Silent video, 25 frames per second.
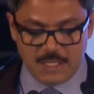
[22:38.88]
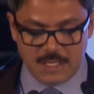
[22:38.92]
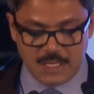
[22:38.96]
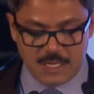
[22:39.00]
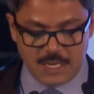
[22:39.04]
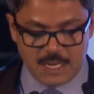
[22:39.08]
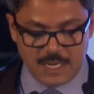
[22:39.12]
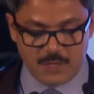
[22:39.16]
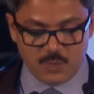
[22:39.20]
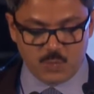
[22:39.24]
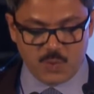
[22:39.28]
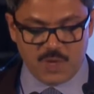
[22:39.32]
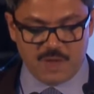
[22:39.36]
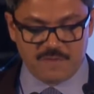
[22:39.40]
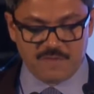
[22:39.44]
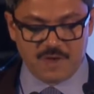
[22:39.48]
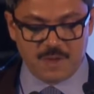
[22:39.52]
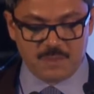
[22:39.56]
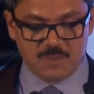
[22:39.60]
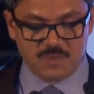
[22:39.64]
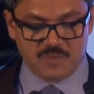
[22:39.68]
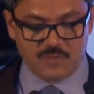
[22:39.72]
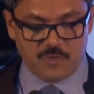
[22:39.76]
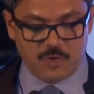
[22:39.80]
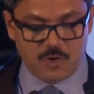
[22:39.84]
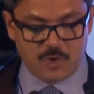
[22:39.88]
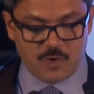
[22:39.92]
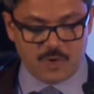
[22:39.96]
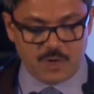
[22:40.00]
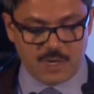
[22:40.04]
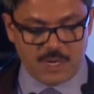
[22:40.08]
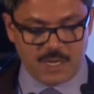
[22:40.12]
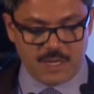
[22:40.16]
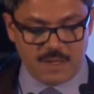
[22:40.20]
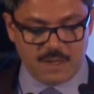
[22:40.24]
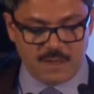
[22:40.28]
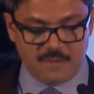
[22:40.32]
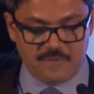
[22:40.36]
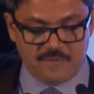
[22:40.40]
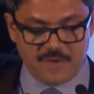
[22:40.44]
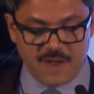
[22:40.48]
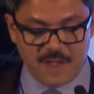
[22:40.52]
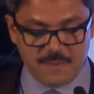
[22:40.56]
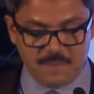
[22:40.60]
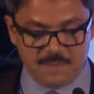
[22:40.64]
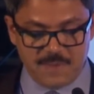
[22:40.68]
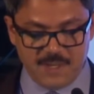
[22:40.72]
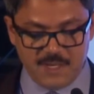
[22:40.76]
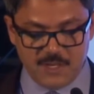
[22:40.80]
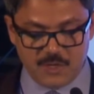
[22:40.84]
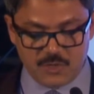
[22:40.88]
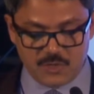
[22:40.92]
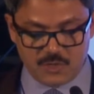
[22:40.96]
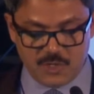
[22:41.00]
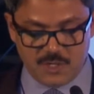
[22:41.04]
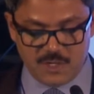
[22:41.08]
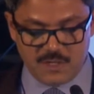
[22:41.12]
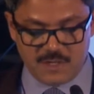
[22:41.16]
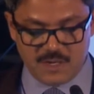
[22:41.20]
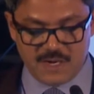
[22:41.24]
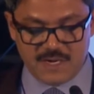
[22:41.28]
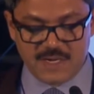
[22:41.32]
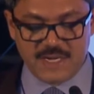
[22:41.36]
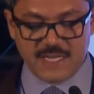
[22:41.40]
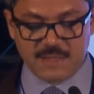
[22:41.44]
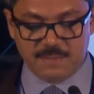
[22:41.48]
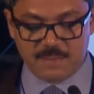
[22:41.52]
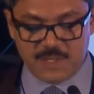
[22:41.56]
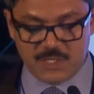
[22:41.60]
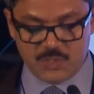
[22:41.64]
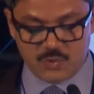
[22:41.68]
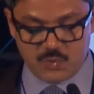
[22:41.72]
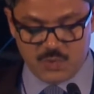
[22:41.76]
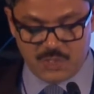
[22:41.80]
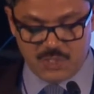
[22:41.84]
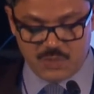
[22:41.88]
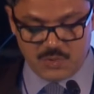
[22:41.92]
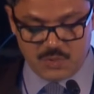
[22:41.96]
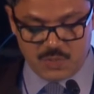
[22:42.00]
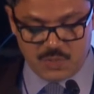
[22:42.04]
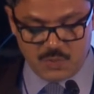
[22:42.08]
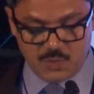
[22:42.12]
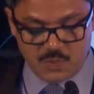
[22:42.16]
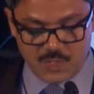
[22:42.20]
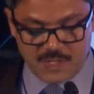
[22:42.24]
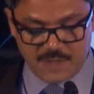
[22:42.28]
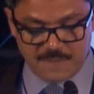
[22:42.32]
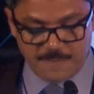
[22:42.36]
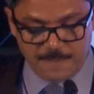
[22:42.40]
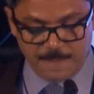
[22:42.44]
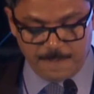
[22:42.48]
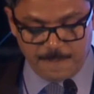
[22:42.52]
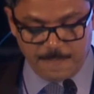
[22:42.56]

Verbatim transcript: And we have aimed for a five billion dollars earning by twenty twenty-one.